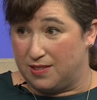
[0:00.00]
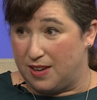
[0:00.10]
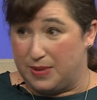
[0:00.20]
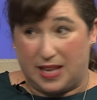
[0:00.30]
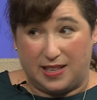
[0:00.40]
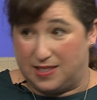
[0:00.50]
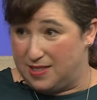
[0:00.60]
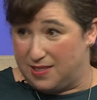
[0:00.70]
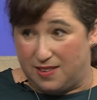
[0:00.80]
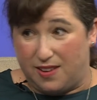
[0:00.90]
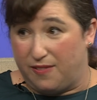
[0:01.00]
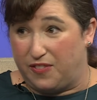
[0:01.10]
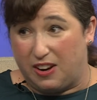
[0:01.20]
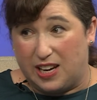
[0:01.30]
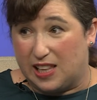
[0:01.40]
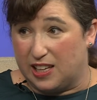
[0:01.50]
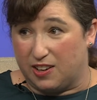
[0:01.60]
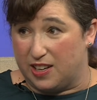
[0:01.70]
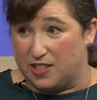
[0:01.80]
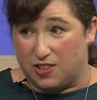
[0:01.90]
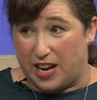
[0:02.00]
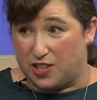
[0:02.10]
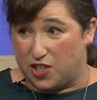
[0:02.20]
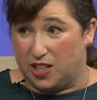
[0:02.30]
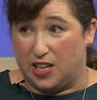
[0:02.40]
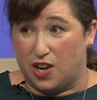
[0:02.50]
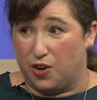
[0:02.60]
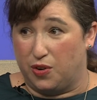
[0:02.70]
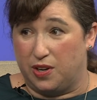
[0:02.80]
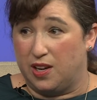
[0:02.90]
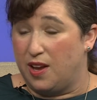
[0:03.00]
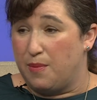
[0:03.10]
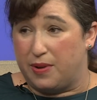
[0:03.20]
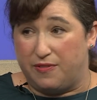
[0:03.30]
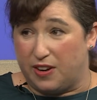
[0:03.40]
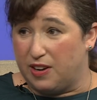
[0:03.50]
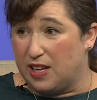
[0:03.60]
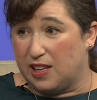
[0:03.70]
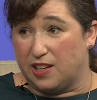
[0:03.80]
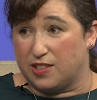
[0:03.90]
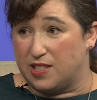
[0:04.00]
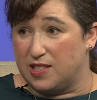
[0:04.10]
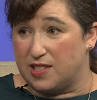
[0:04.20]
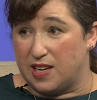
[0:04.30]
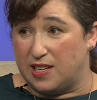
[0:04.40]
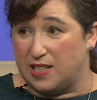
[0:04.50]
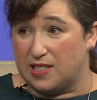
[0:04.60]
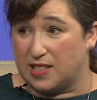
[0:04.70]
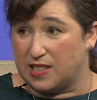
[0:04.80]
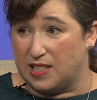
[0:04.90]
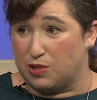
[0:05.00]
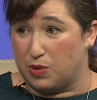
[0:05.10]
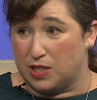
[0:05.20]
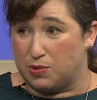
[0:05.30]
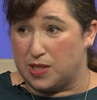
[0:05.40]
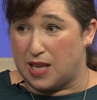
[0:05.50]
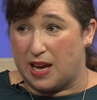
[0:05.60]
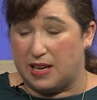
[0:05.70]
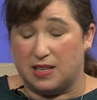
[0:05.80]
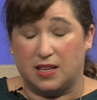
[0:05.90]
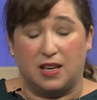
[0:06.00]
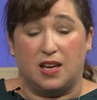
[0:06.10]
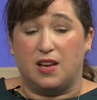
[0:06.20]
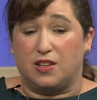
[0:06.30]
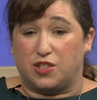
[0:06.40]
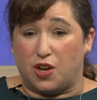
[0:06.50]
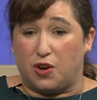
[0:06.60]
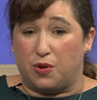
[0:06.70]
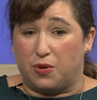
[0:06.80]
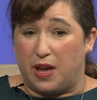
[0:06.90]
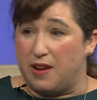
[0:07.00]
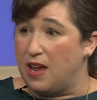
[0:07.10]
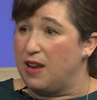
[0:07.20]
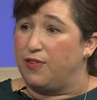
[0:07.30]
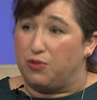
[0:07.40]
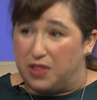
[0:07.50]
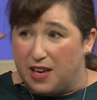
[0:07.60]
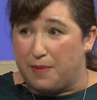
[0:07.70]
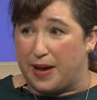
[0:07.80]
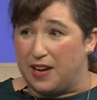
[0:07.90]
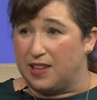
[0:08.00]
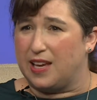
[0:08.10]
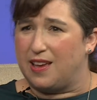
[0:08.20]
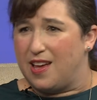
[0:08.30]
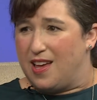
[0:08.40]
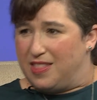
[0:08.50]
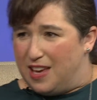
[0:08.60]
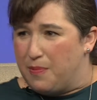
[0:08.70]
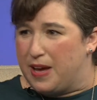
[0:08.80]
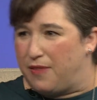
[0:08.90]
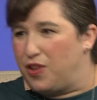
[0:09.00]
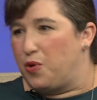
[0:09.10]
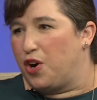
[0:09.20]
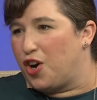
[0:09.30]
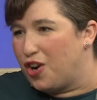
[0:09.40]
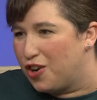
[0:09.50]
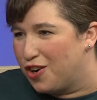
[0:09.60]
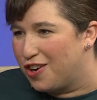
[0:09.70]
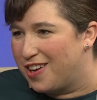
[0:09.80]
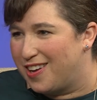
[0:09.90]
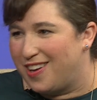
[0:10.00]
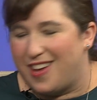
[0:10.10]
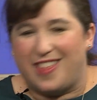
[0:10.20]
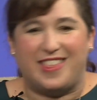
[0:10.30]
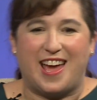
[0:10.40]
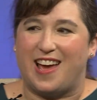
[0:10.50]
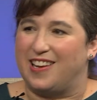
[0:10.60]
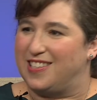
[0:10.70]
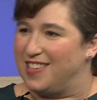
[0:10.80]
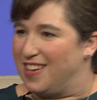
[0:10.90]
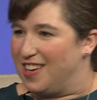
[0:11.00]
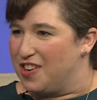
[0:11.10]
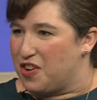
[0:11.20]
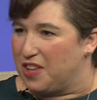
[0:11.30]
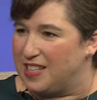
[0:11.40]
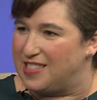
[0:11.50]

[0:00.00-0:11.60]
I mean, that's very clear, internationally known, been very clear since the 1960s yeah. when this was yeah. signed. Yeah. So, and, and if you think about it, like, think about if you heard that, you know, let's